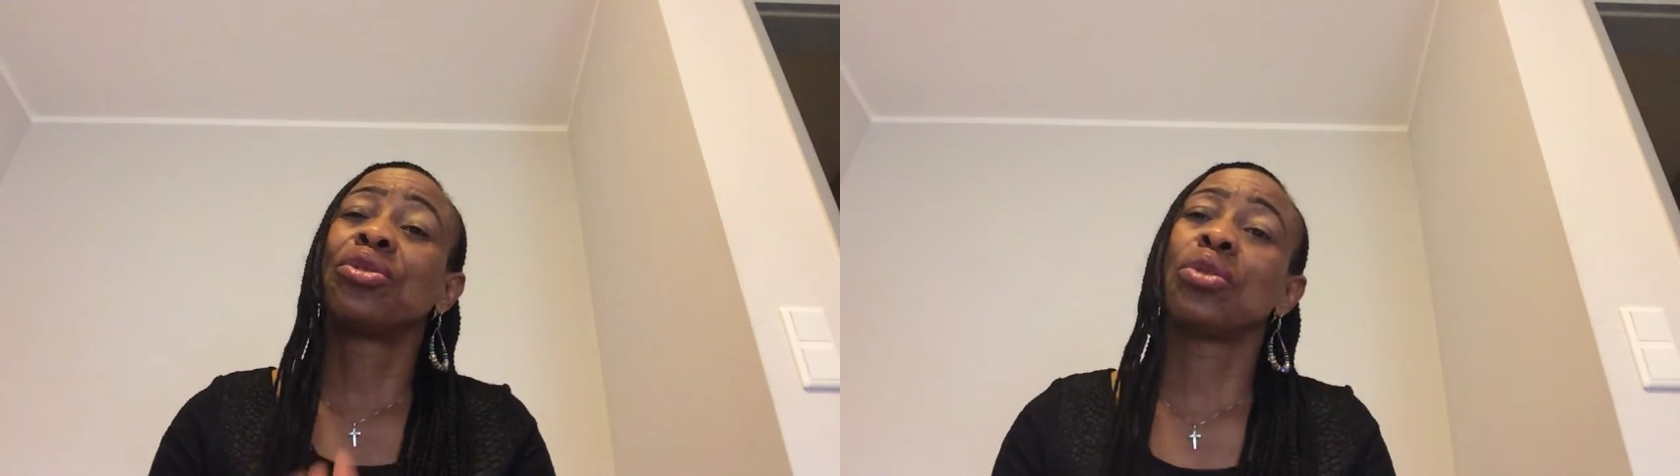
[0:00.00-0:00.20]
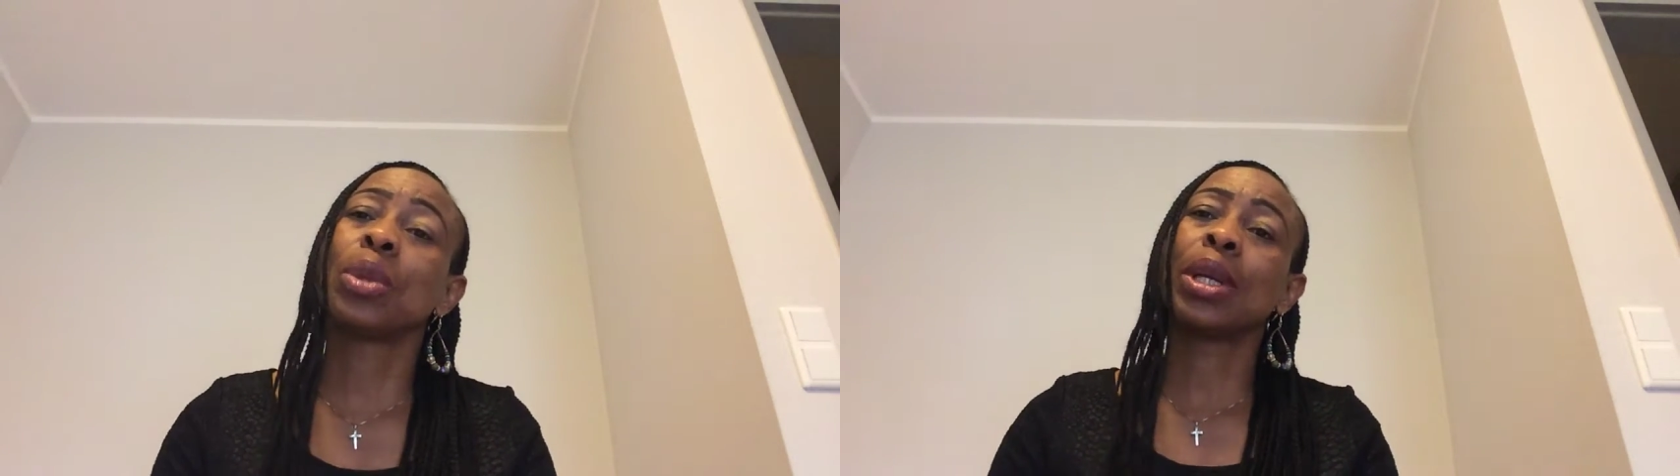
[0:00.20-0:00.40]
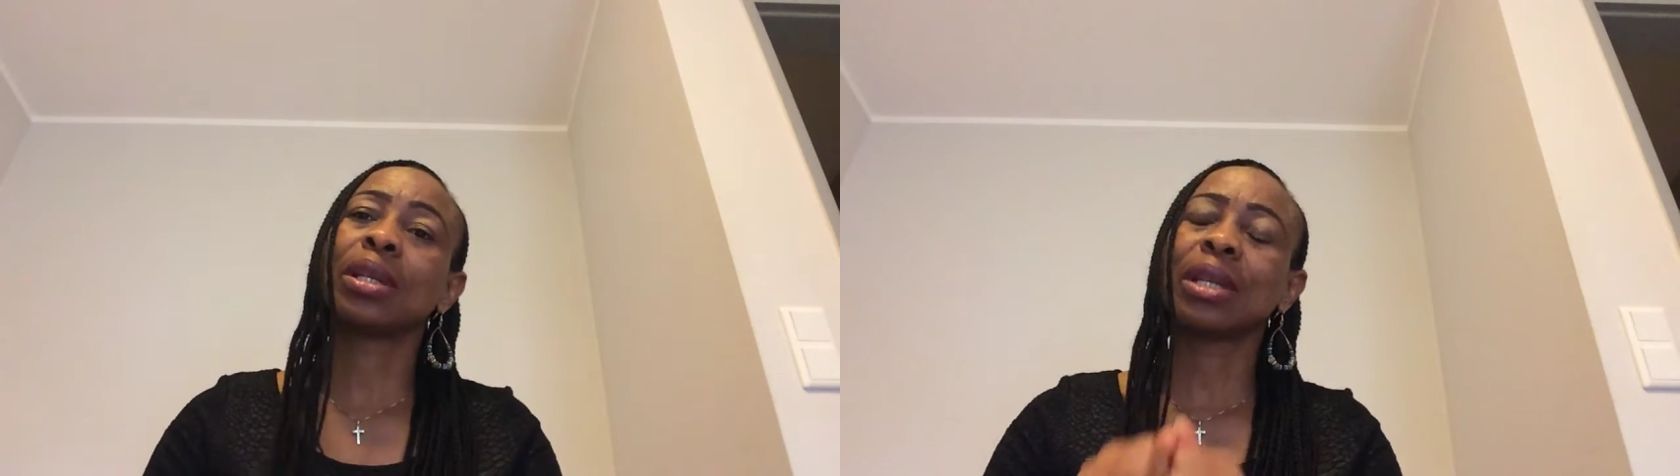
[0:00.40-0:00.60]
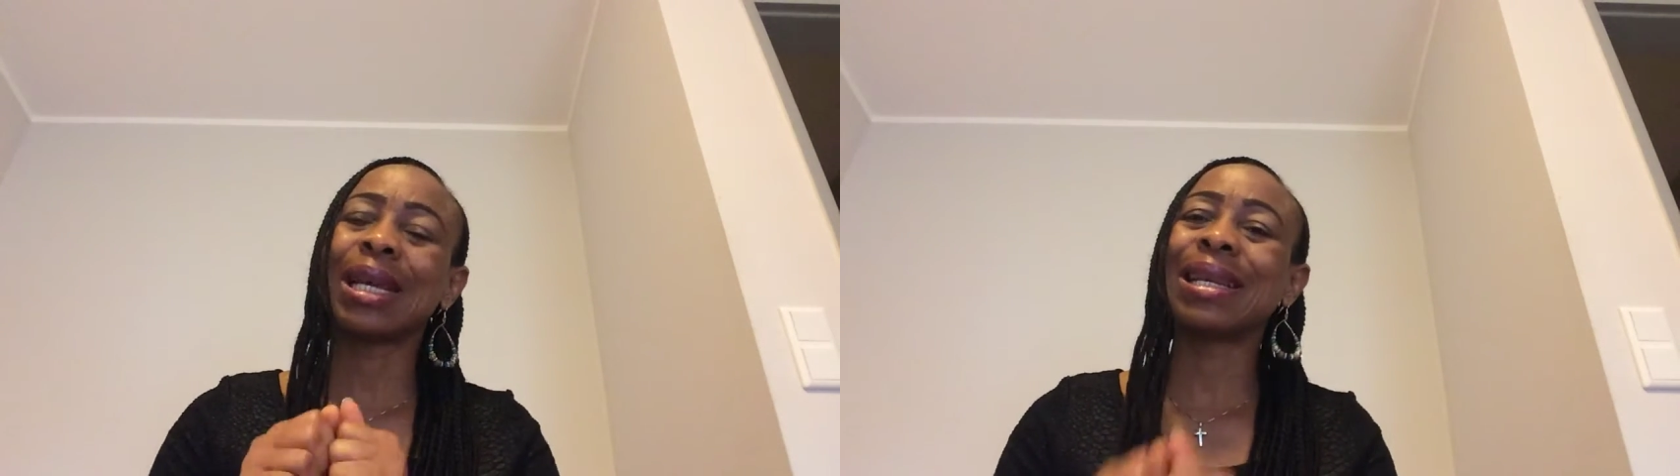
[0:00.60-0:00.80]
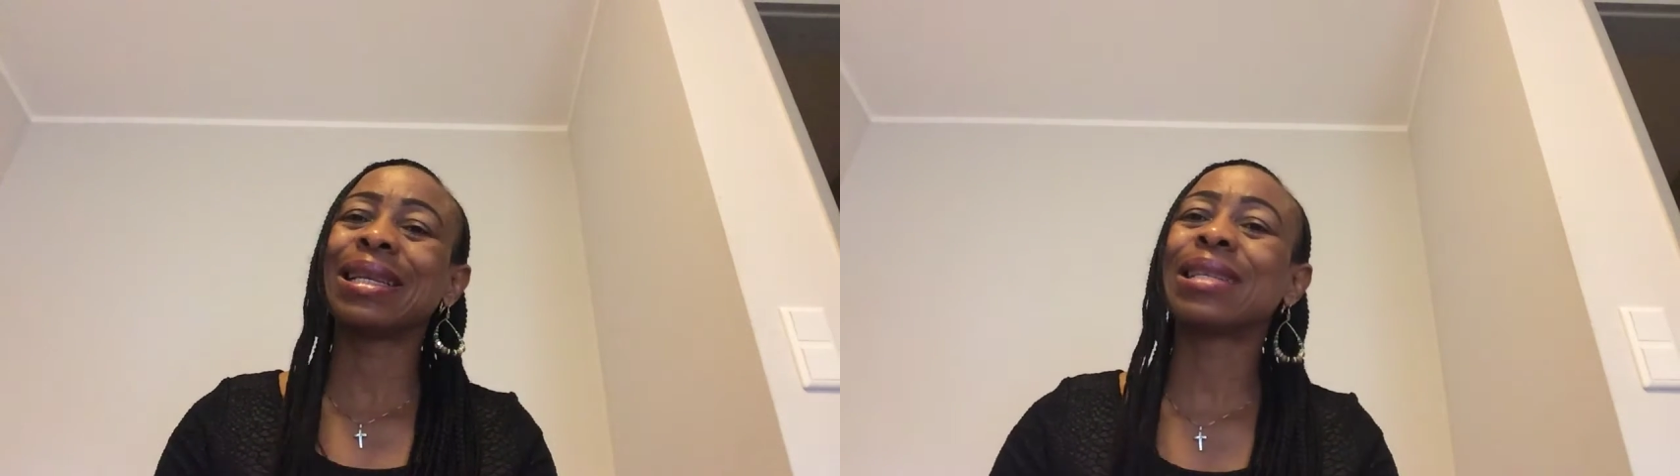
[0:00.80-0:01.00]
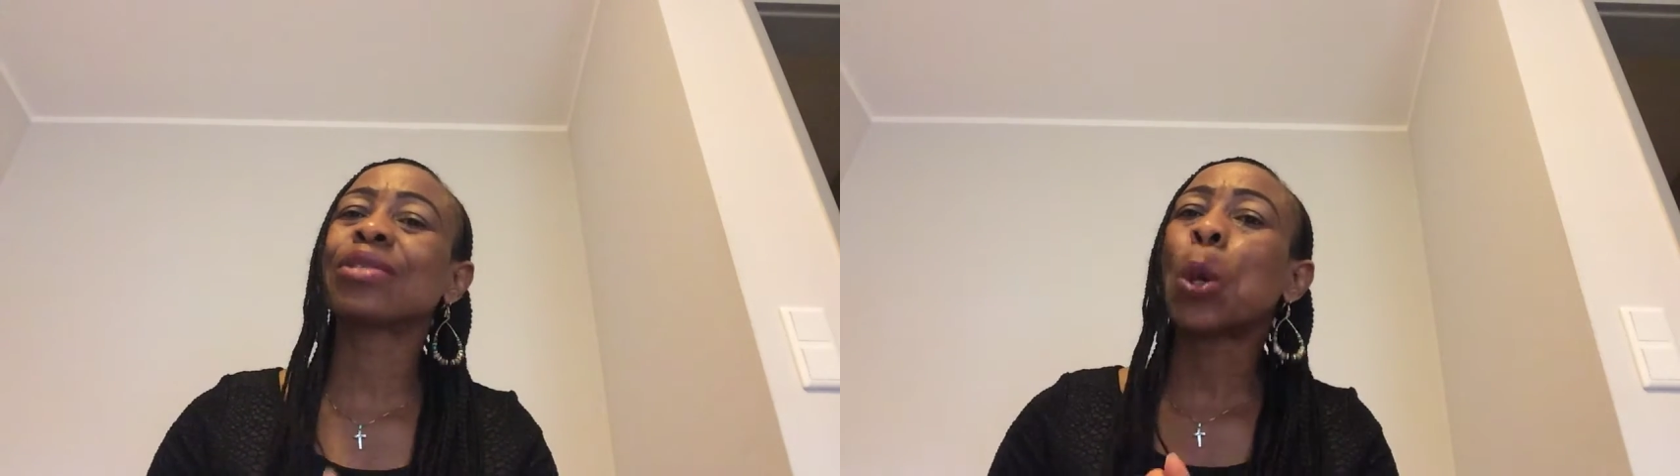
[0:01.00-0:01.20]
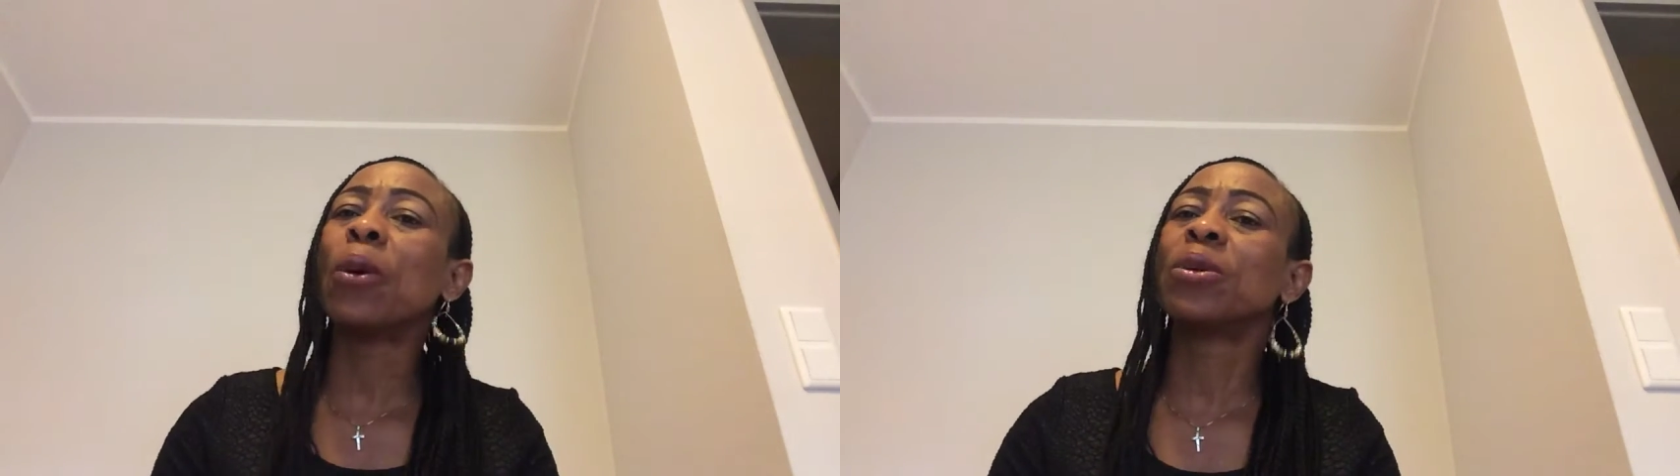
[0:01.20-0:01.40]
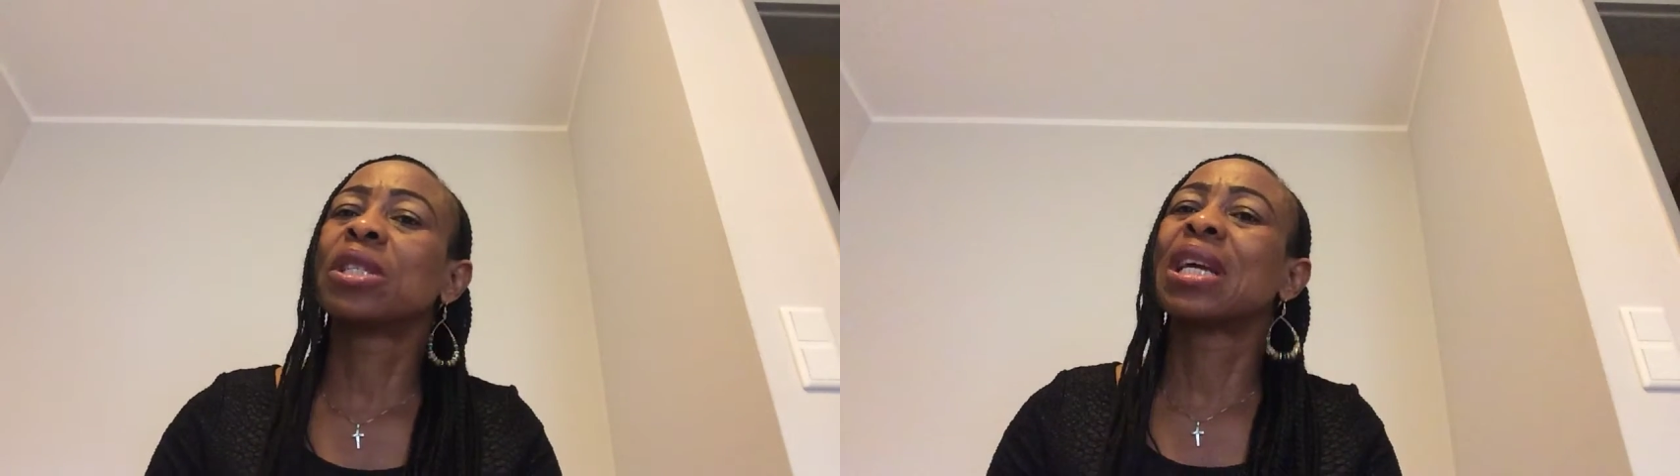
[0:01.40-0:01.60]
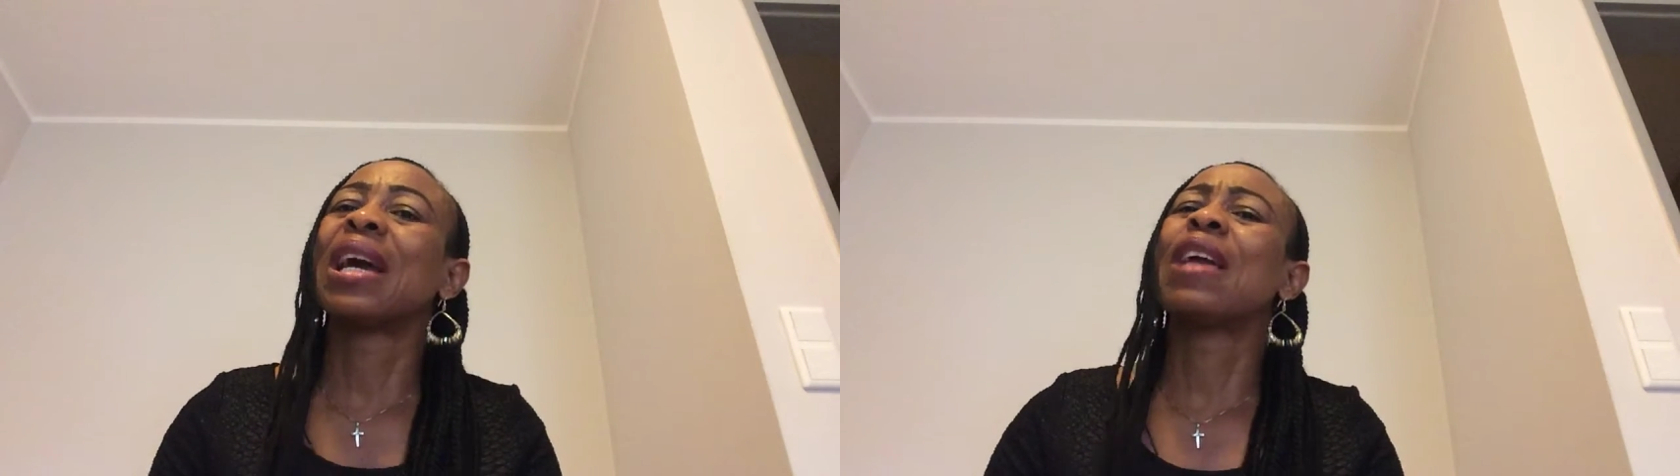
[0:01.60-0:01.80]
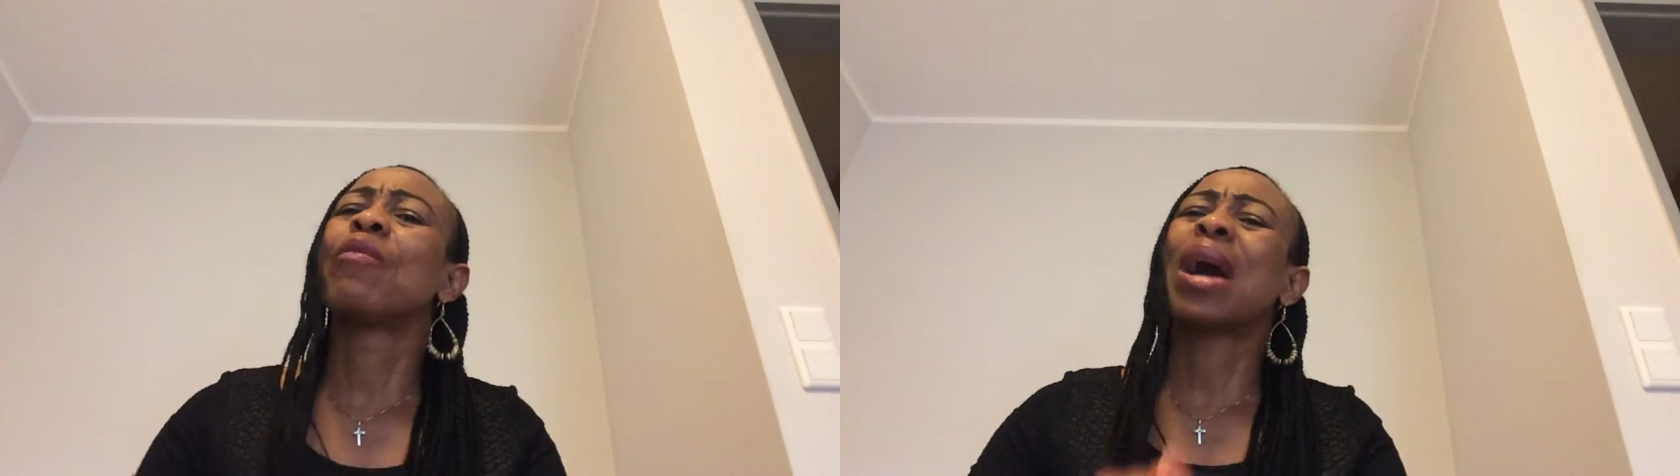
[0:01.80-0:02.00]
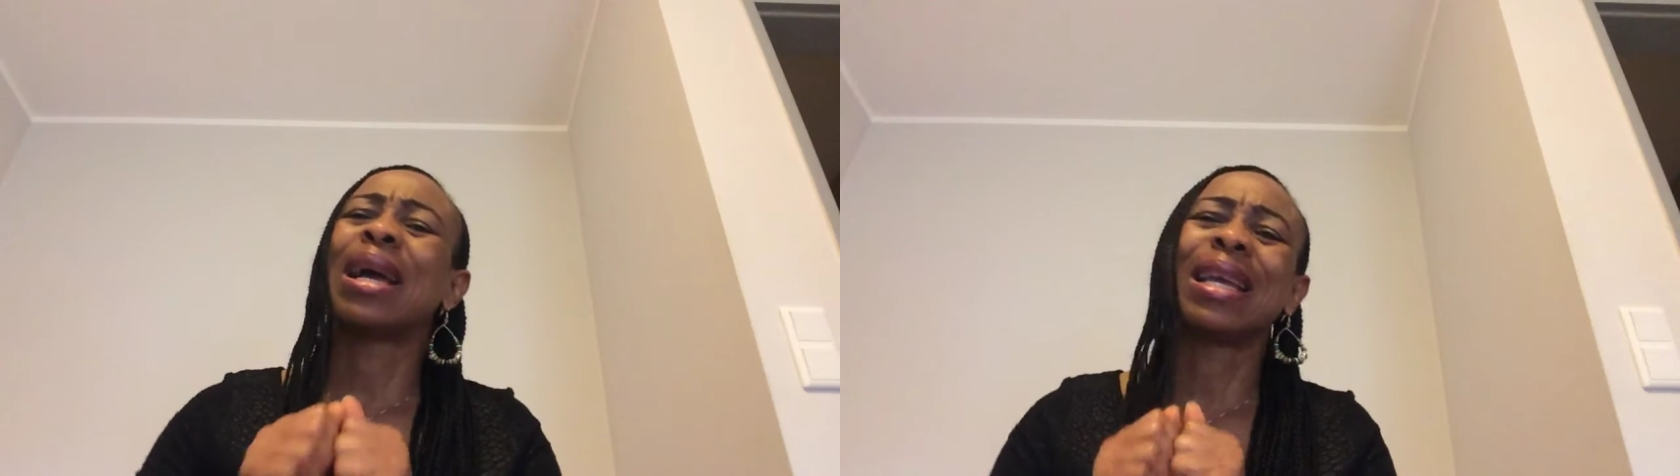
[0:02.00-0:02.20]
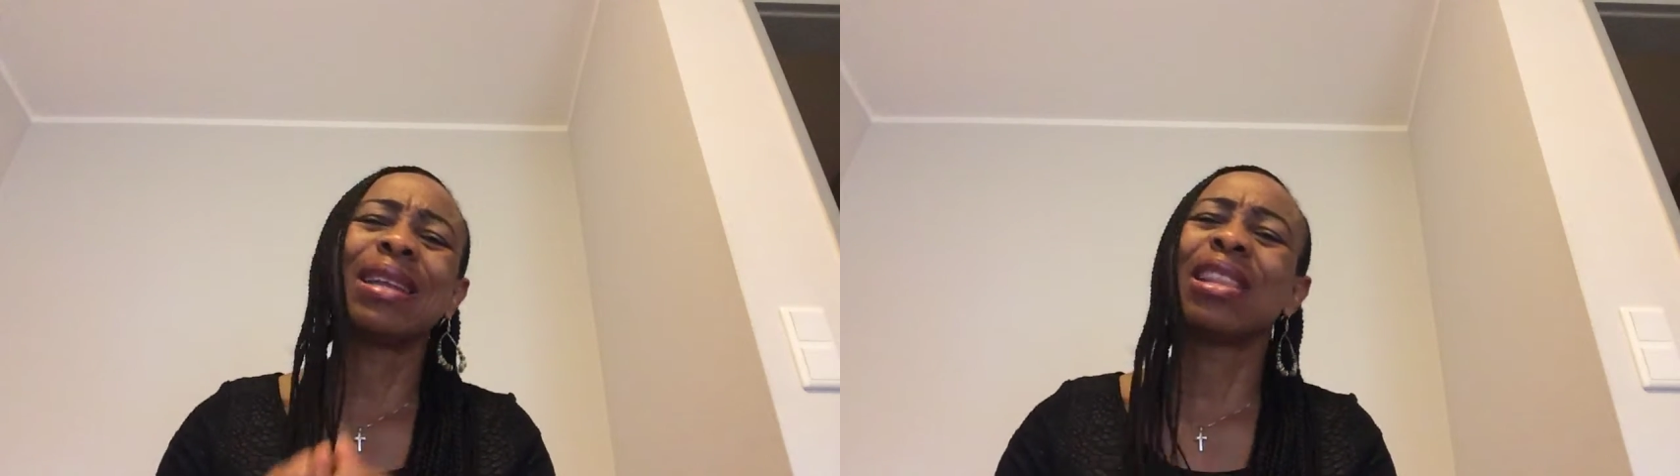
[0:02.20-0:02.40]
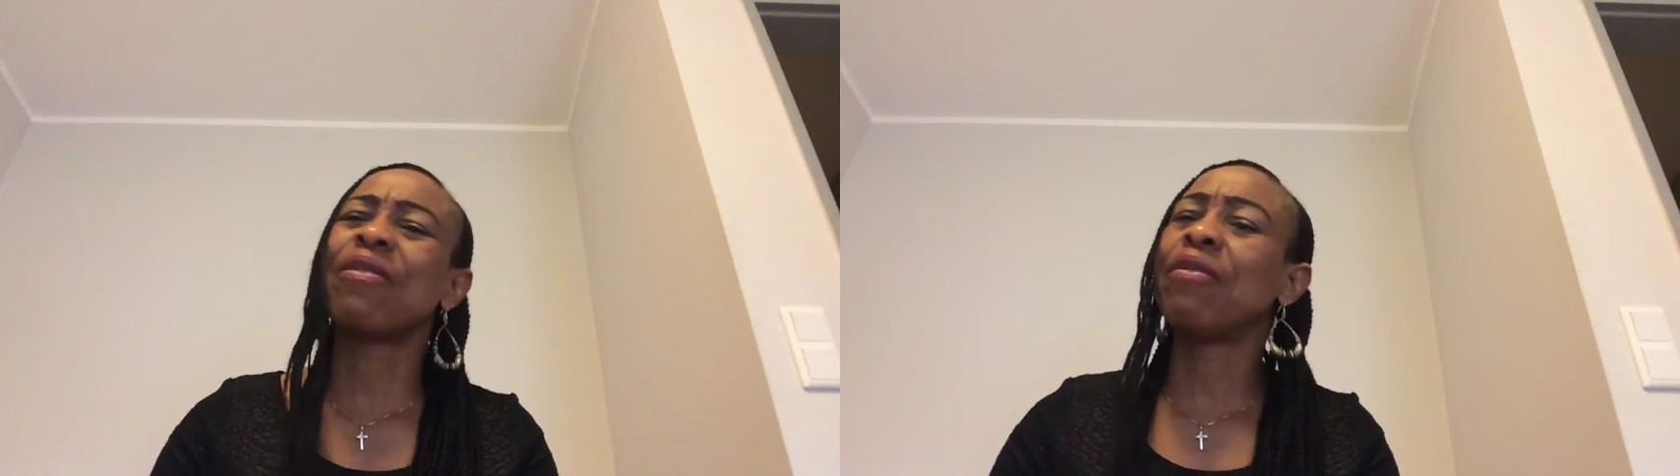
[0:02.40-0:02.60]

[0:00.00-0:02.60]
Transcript: do it in His own time, in